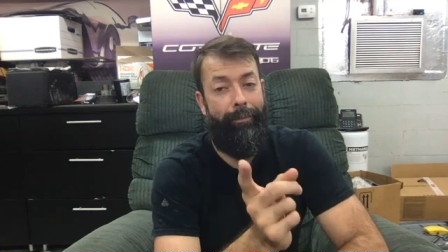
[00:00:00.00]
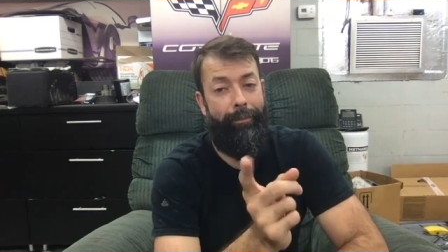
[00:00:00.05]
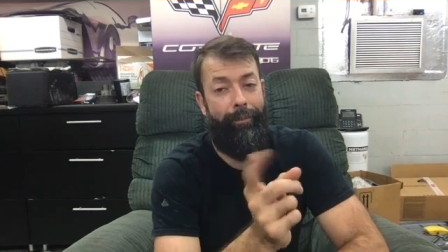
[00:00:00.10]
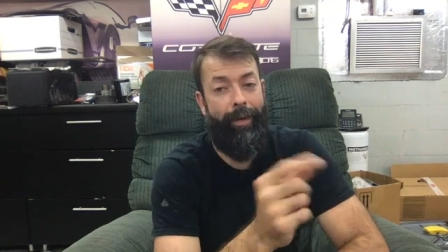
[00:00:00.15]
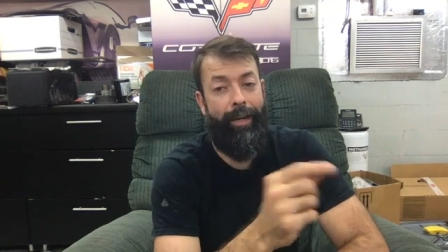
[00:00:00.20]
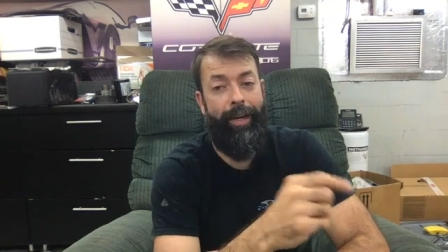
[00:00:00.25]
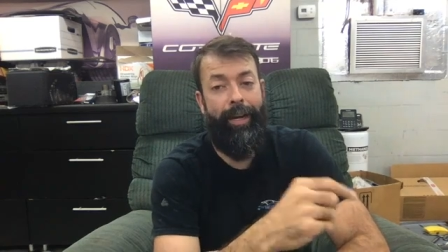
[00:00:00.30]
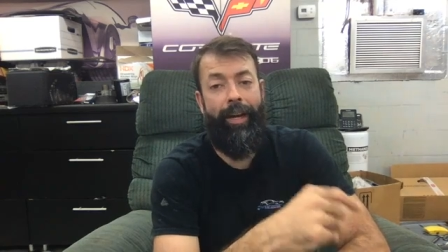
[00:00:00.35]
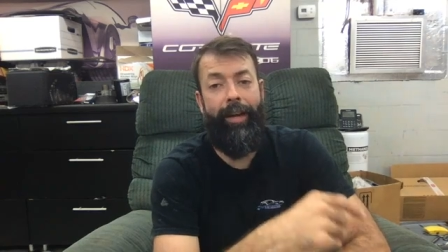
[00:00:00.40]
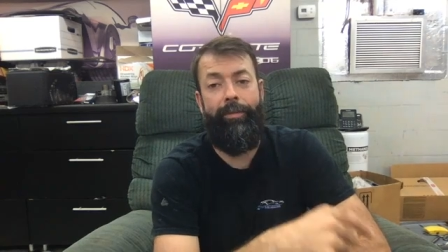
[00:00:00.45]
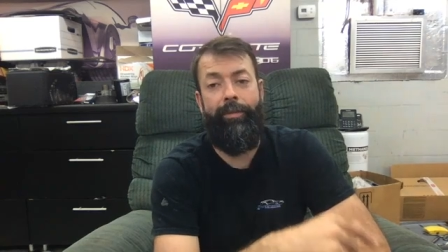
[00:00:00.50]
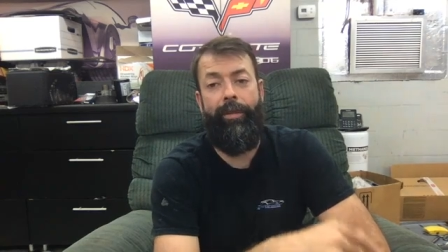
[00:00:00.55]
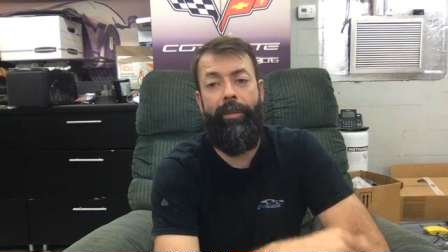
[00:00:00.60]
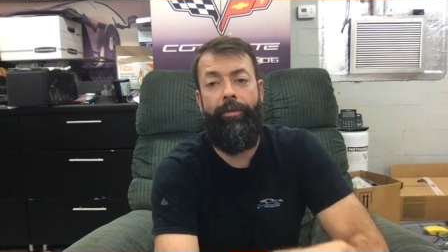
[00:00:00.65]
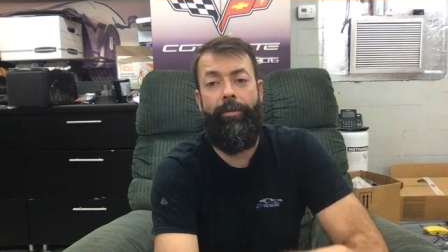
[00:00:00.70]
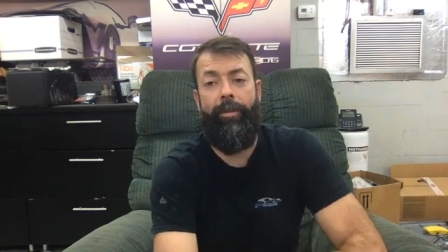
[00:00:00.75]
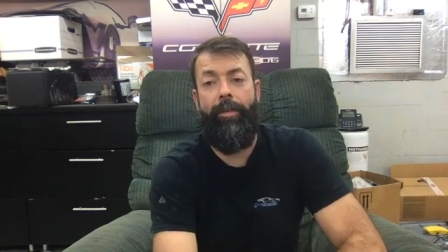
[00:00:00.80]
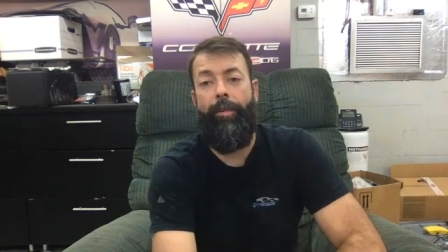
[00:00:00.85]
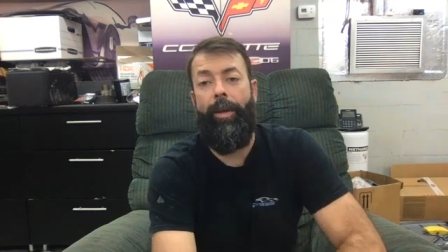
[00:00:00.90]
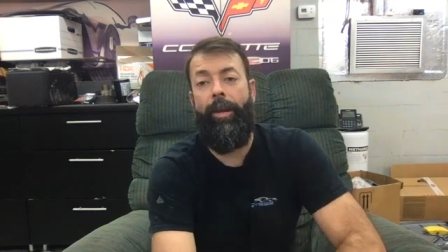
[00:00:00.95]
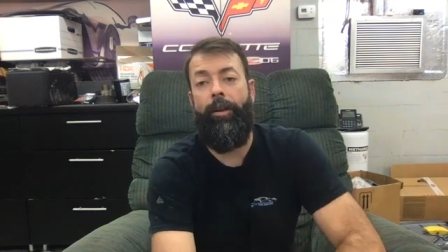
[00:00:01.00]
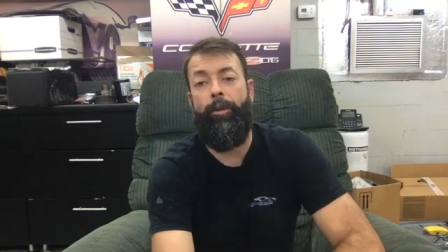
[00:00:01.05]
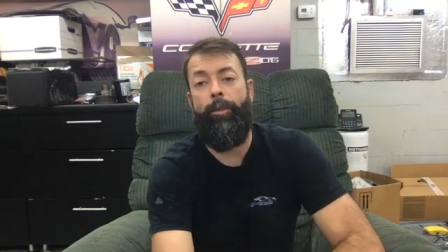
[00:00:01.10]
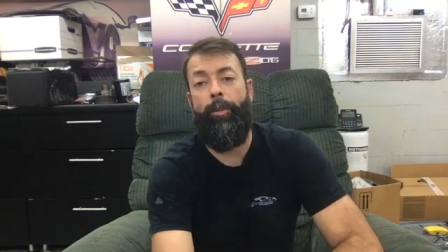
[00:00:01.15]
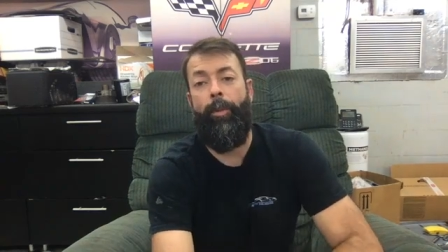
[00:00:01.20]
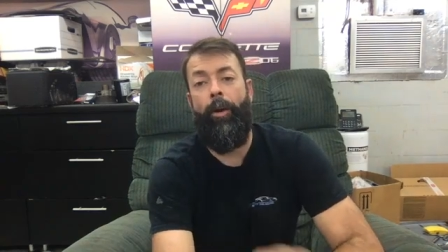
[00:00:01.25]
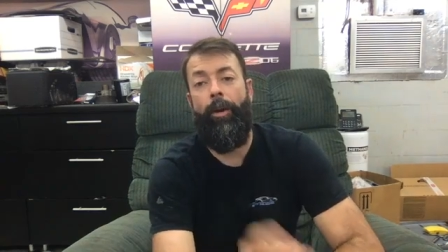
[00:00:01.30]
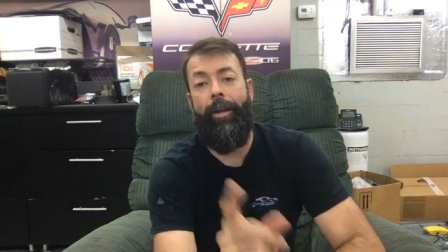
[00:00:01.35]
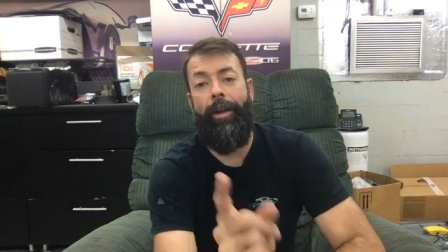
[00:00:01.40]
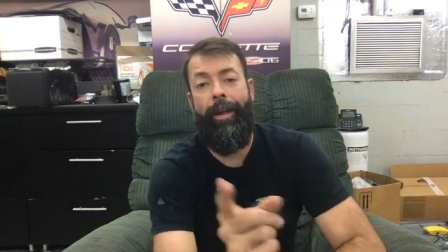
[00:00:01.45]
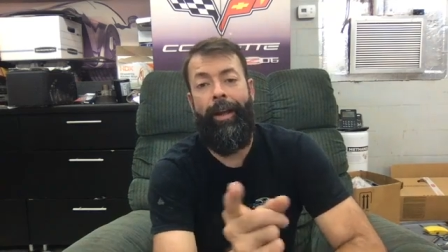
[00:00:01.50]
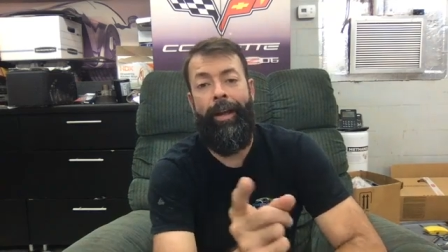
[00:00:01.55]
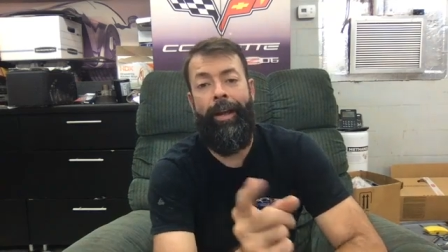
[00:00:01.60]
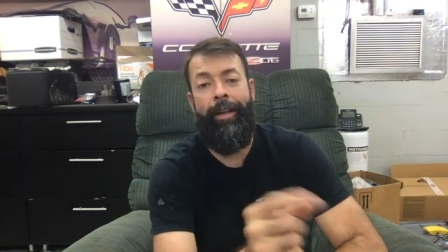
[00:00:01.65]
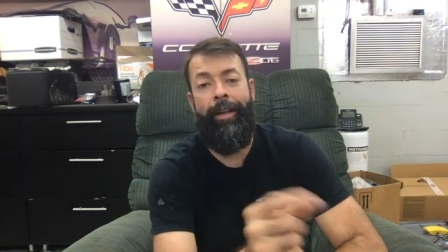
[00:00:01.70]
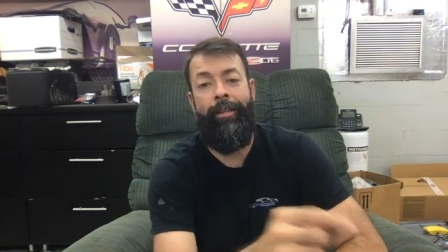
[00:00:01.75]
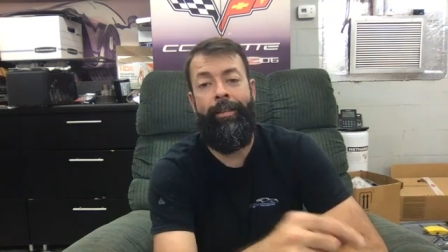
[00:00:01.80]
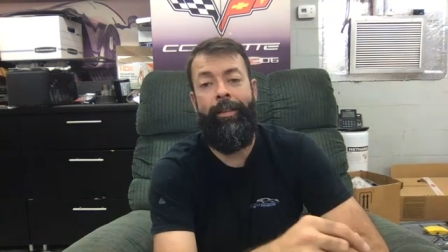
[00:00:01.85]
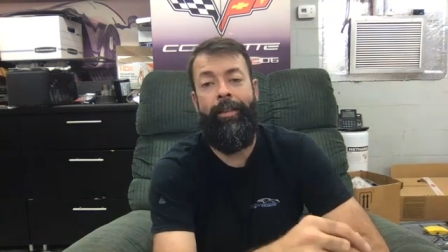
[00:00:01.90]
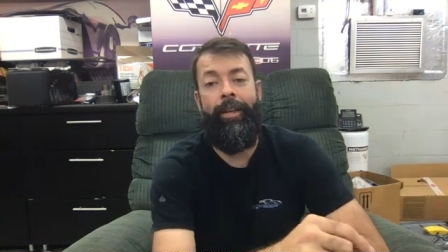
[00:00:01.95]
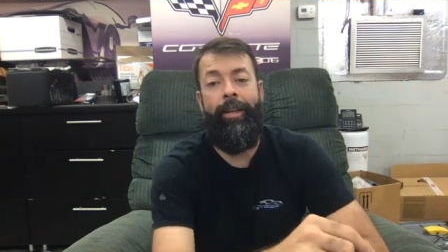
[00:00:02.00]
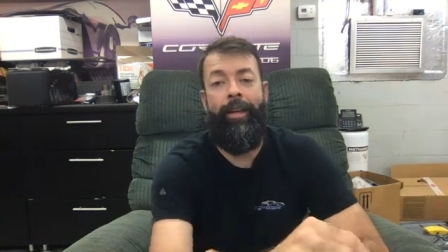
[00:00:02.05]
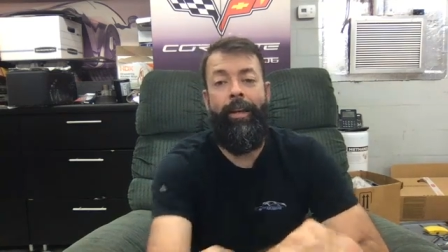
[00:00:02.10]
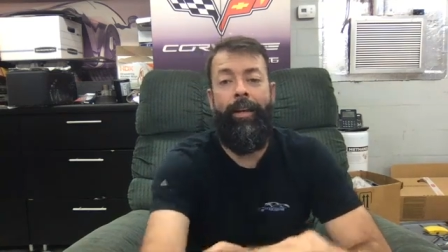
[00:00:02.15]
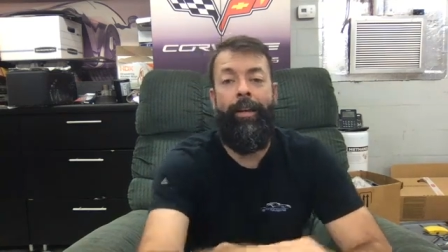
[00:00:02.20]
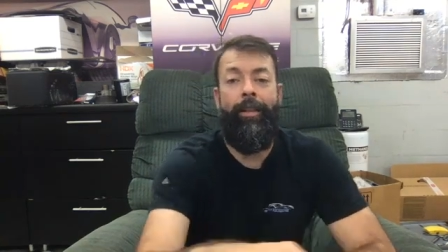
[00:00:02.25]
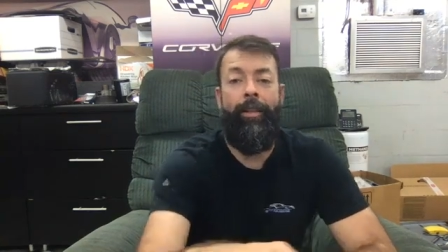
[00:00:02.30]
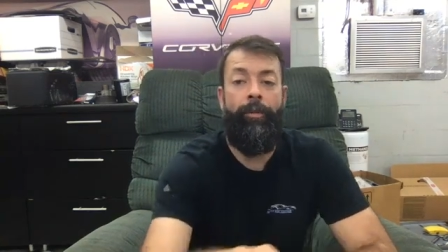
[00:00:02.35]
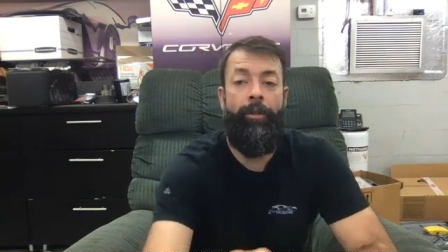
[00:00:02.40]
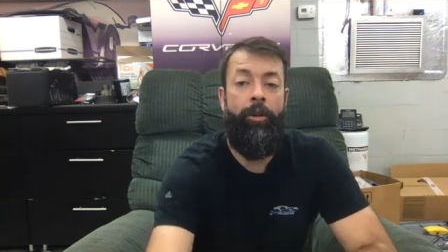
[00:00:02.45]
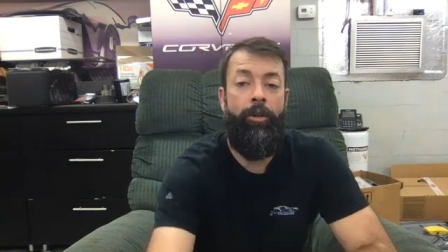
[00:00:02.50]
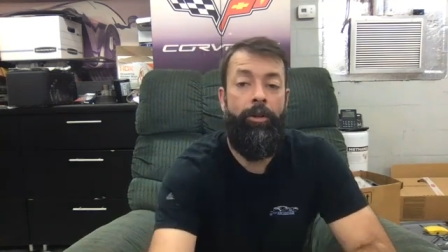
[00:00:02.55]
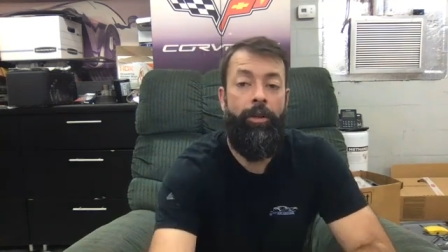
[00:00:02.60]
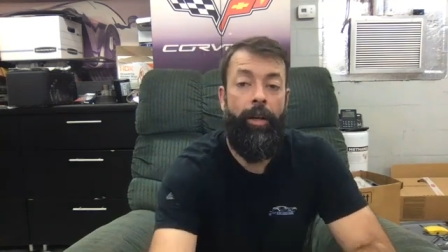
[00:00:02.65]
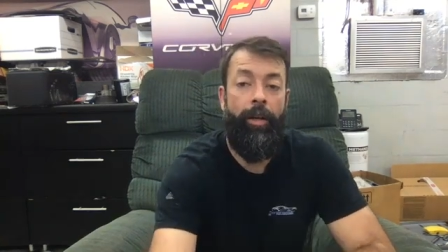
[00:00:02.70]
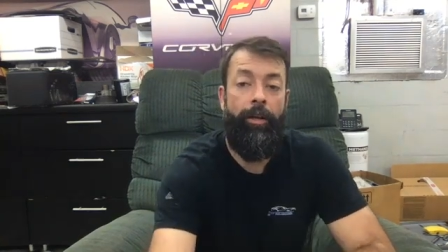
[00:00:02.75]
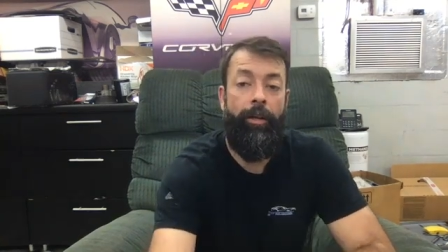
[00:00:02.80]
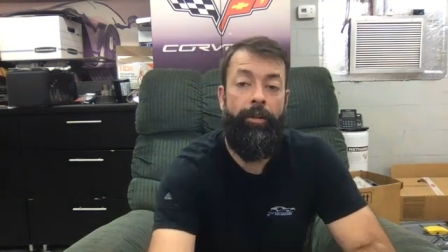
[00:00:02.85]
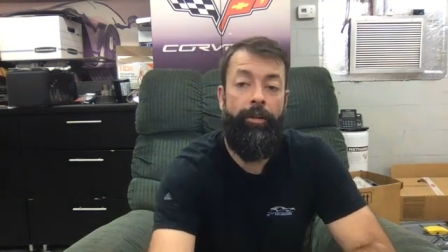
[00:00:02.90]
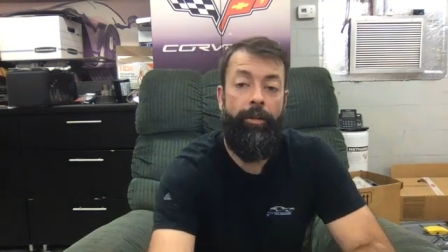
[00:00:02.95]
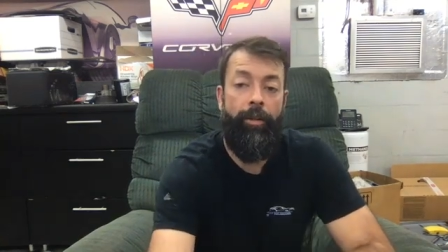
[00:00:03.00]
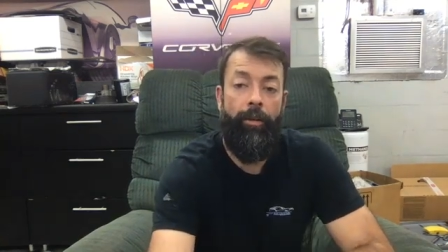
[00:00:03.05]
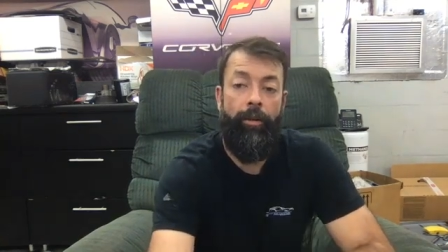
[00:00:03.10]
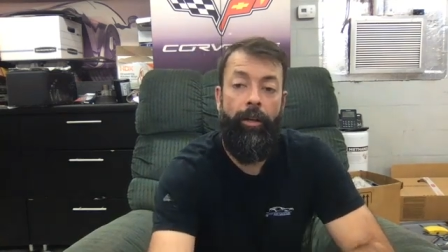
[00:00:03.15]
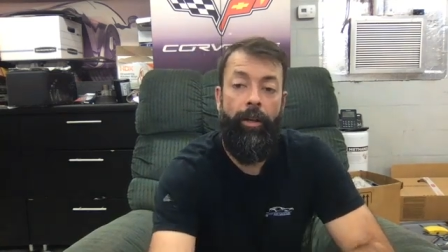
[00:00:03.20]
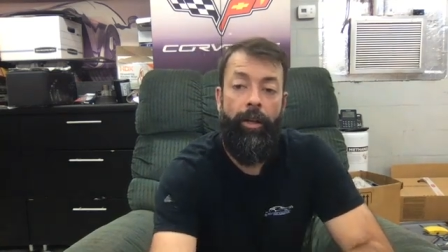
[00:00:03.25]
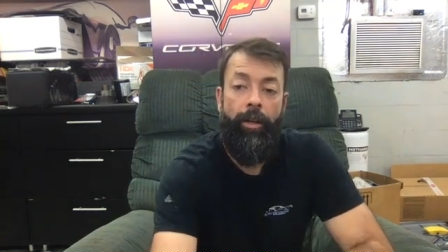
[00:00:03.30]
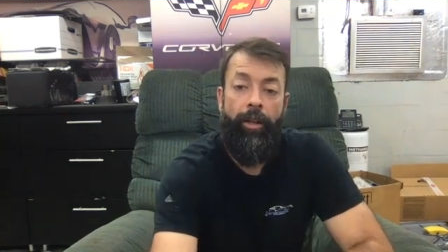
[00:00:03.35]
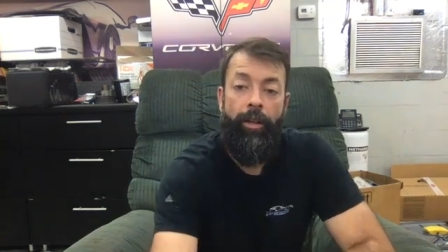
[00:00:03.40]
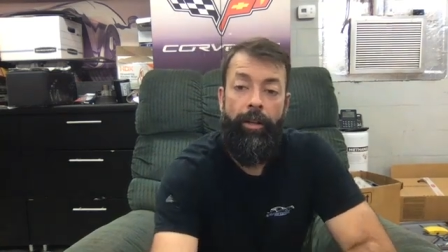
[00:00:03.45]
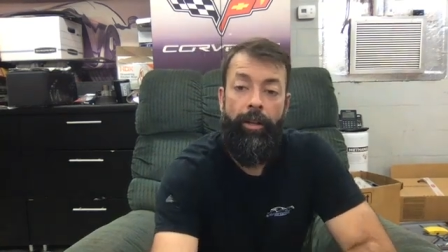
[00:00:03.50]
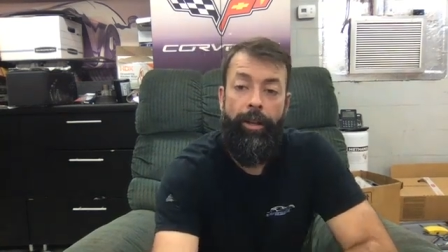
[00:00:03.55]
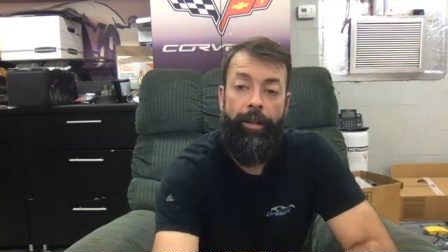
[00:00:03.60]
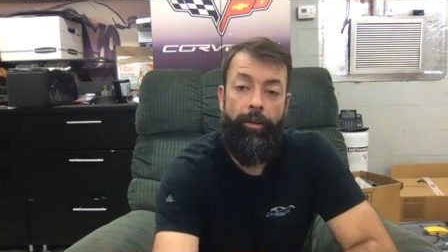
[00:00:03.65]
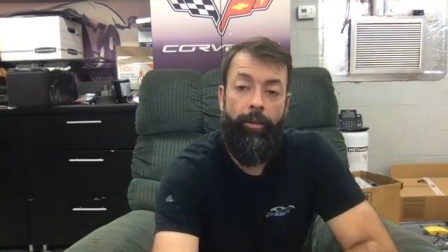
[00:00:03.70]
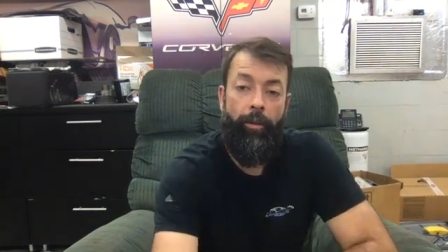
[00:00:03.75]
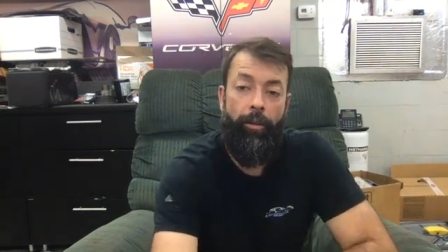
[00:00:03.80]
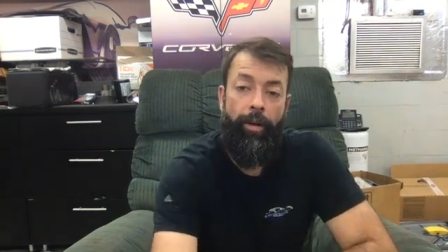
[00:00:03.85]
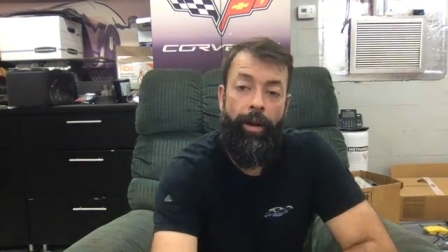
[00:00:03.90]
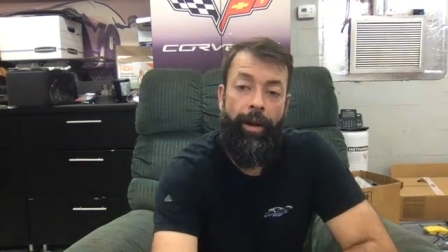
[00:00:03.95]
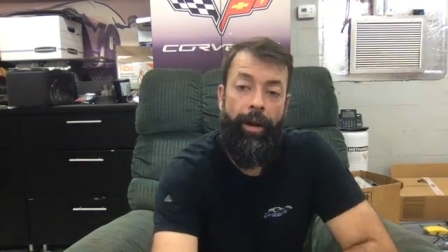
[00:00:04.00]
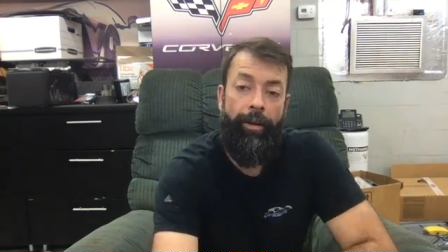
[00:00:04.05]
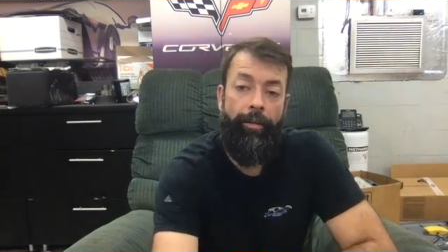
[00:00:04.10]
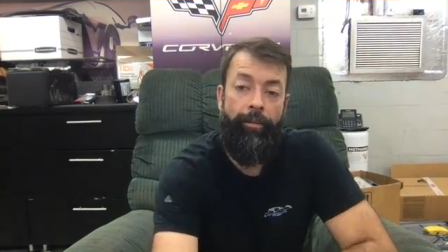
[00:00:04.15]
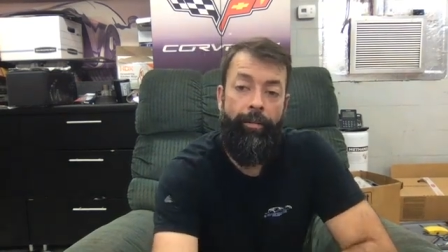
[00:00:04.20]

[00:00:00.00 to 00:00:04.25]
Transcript: but I opted for the Maker's Mark and the Moonshine. So that's where we're at.